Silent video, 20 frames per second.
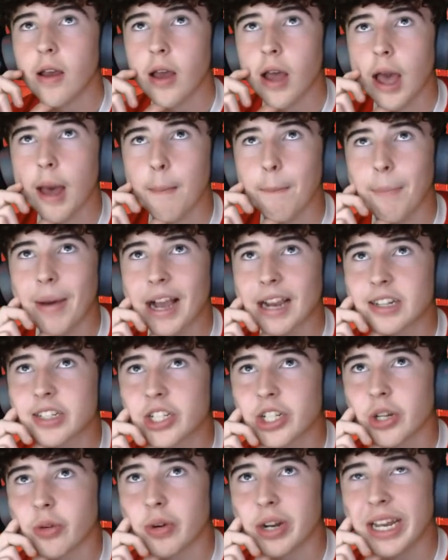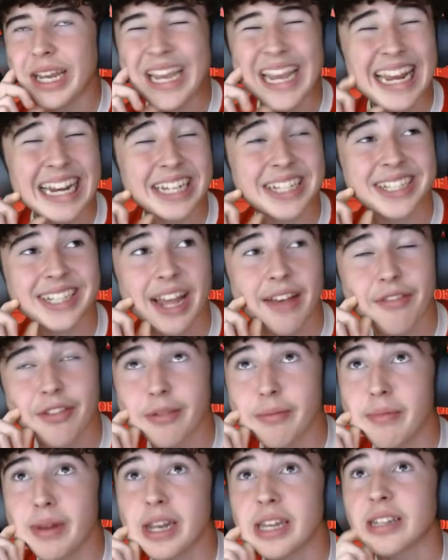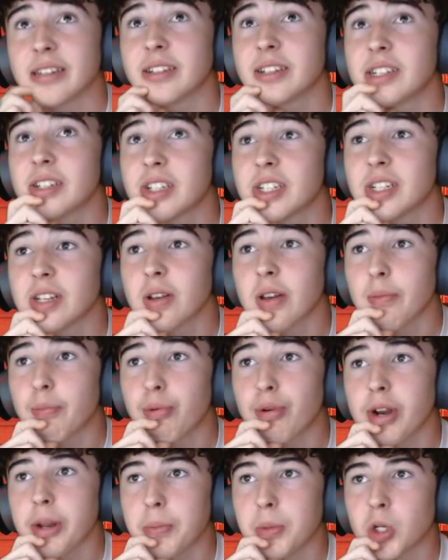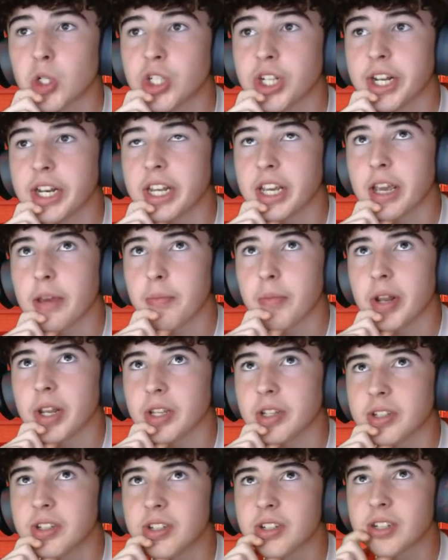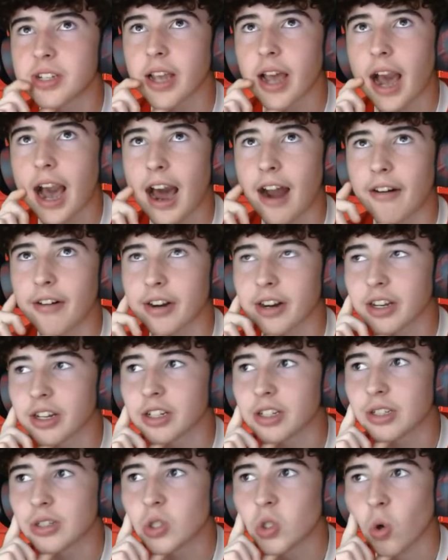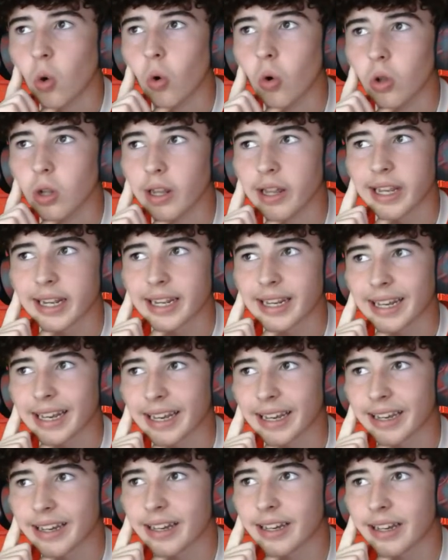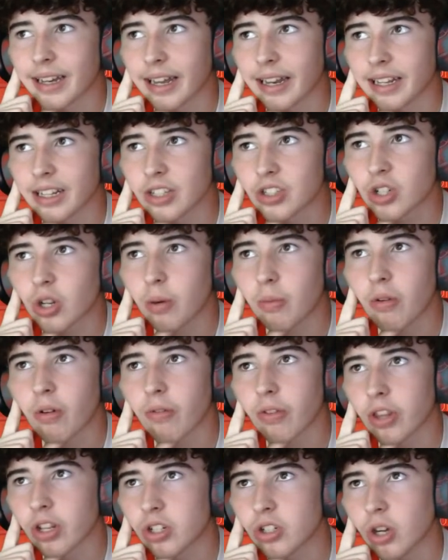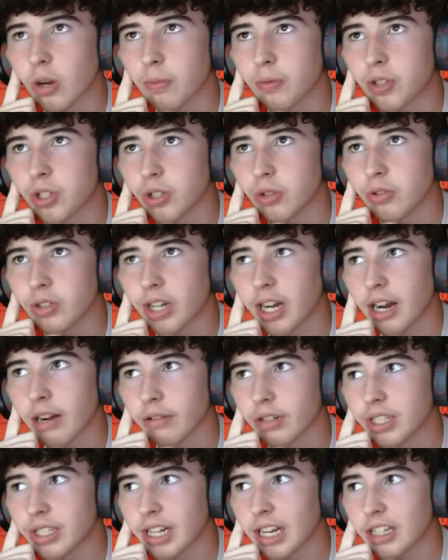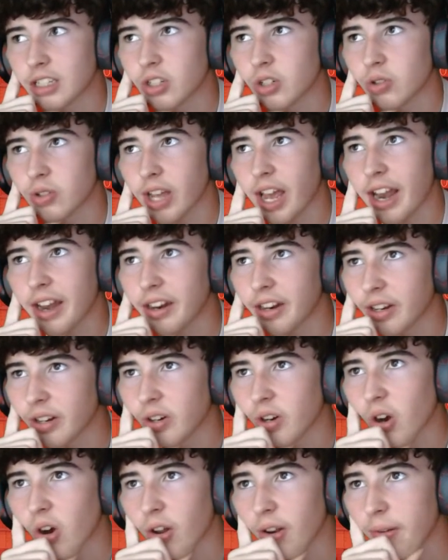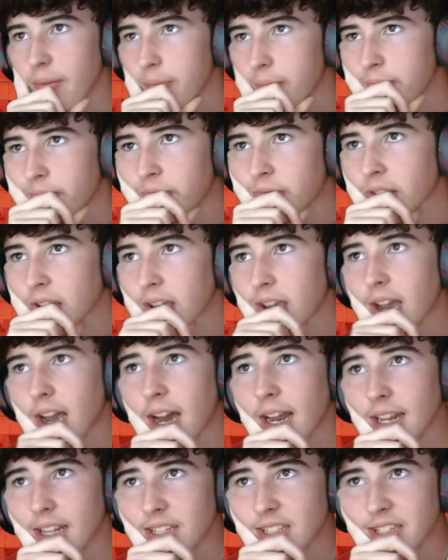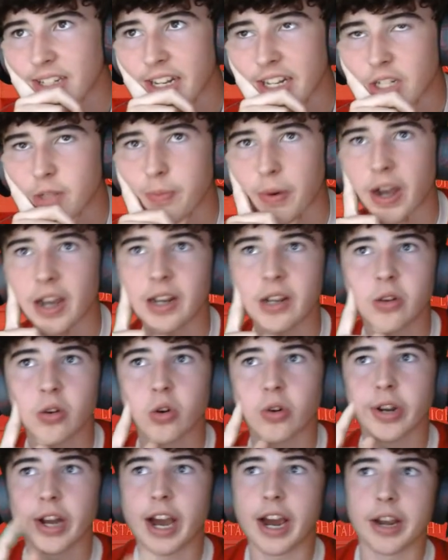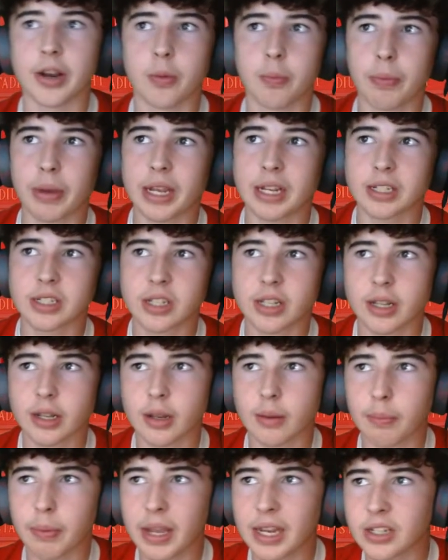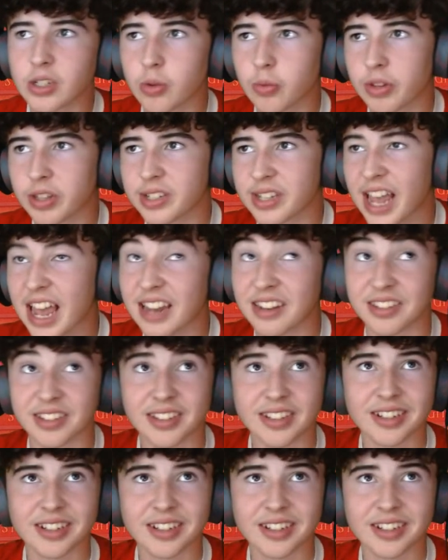And back to an 87 minutes, pretty much 88 minutes, Harrogate goal kick, and it's come over the top to Tyrese Dice, who's headed it on, and it's nicked by Luke 09, who pings it with his head